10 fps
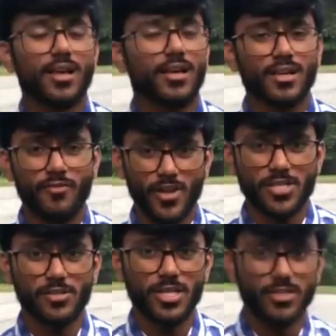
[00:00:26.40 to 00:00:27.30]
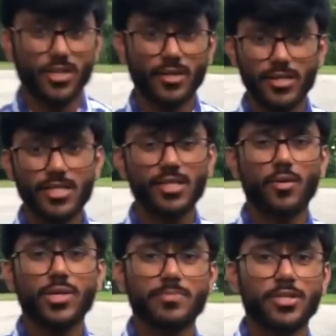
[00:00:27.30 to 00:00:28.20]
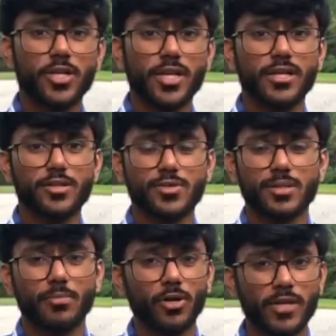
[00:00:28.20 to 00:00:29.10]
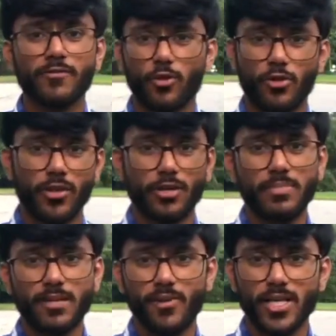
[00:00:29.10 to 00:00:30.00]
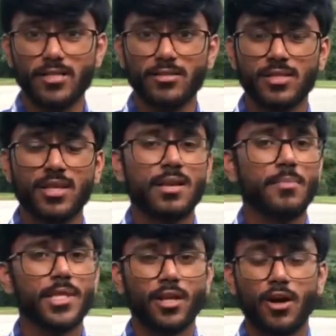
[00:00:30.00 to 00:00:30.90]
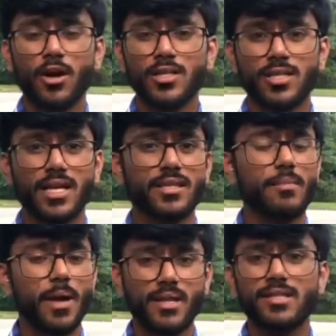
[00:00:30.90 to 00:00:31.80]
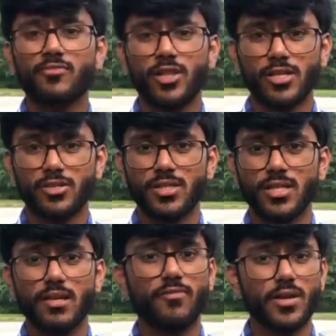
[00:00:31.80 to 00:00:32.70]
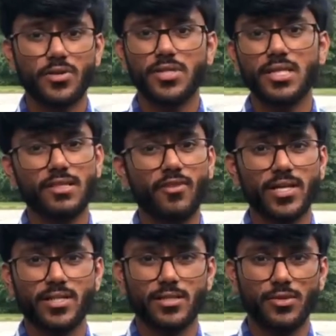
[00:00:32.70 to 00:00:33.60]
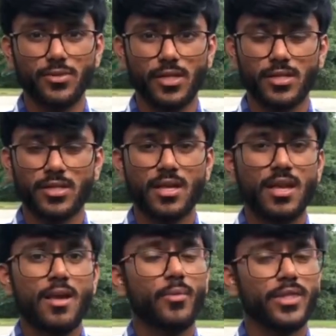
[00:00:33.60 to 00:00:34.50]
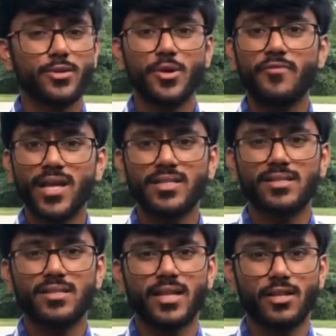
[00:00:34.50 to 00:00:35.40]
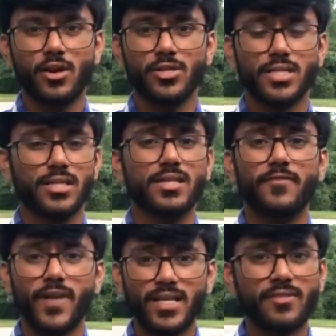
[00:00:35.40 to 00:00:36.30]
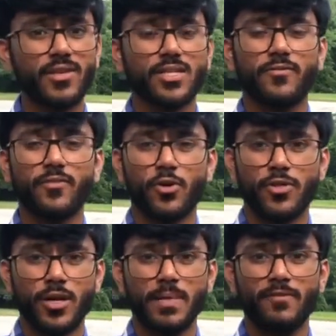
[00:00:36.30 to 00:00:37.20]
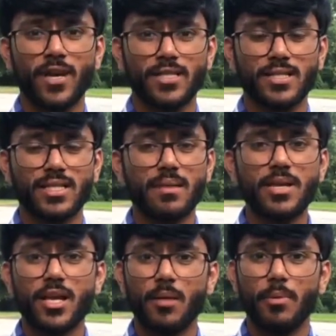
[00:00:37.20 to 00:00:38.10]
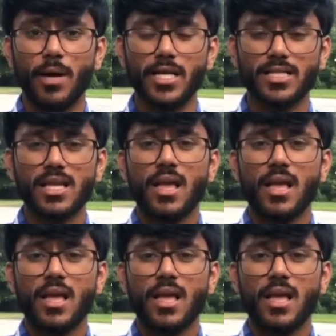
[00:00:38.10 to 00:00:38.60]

Conventionally, jaundice has always been treated using bulky phototherapy devices, but the cost and the dependence for electricity renders these devices useless. With new advances in technology, the effectiveness of phototherapy devices can be compromised